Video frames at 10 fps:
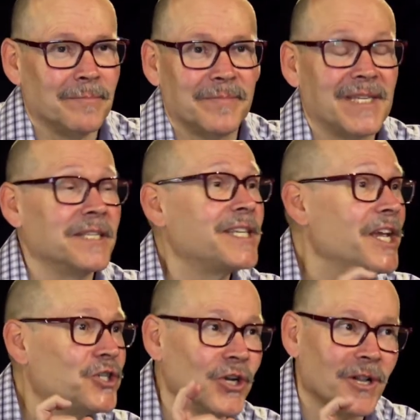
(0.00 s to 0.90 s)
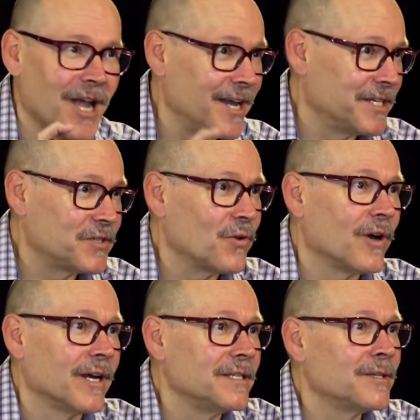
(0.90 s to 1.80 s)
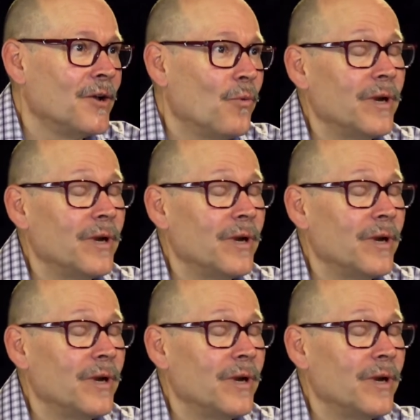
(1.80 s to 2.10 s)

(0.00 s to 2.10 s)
sensational kind of stories. Yeah.